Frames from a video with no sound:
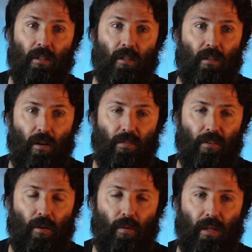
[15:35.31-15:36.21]
of the
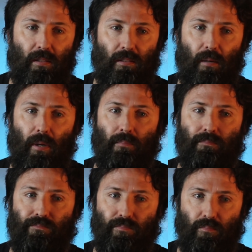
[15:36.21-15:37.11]
complex number,
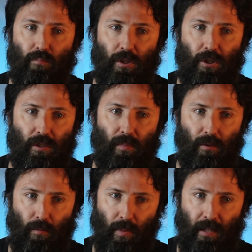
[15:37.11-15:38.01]
which just
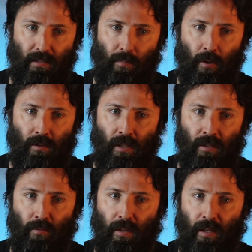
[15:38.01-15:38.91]
means replace that
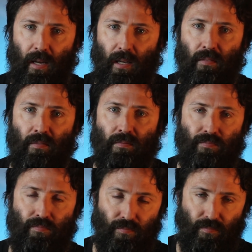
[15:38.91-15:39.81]
positive with a negative.
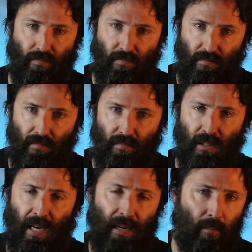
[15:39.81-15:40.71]

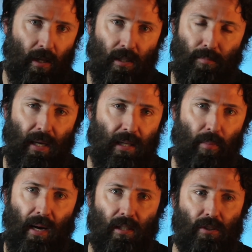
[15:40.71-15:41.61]
Okay, I'm going to expand the
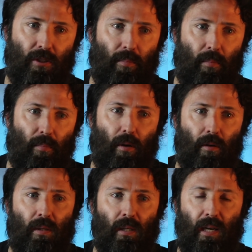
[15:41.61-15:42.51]
brackets top and
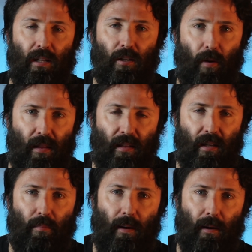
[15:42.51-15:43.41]
bottom, and the great thing
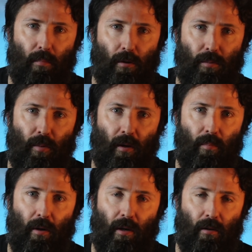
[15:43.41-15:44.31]
about multiplying
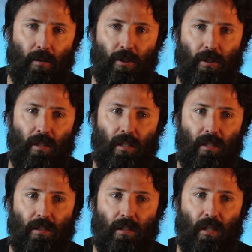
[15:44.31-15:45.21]
by a conjugate
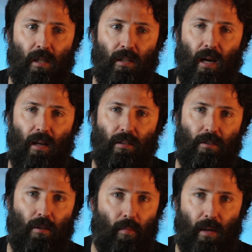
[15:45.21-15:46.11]
is that the
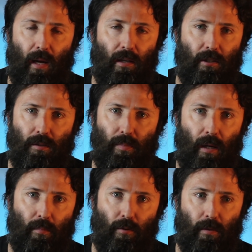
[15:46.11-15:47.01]
denominator just
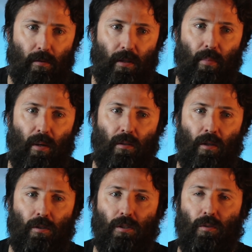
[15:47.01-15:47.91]
becomes a real number,
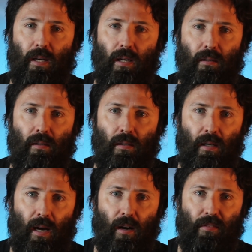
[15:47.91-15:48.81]
cos squared
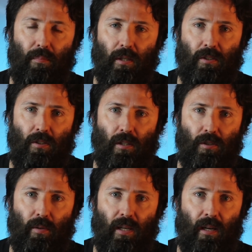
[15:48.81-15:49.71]
alpha plus sine
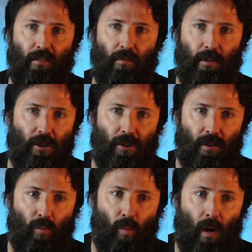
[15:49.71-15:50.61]
squared alpha, which is
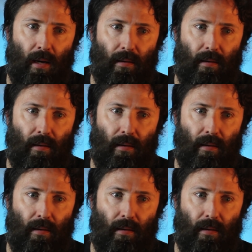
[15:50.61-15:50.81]
just 1.